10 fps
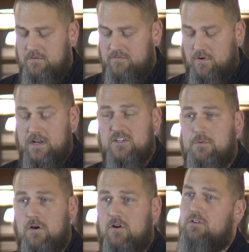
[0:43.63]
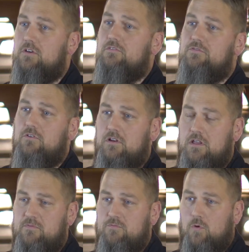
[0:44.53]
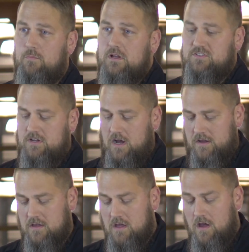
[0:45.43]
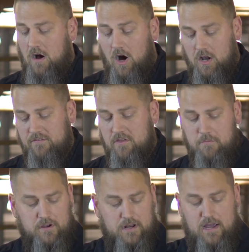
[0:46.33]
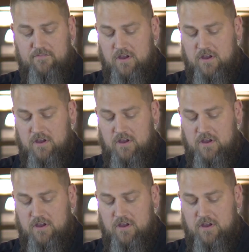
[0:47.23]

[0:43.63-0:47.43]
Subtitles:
For an SBR, you're looking for an M4 buttstock. All of them are gonna have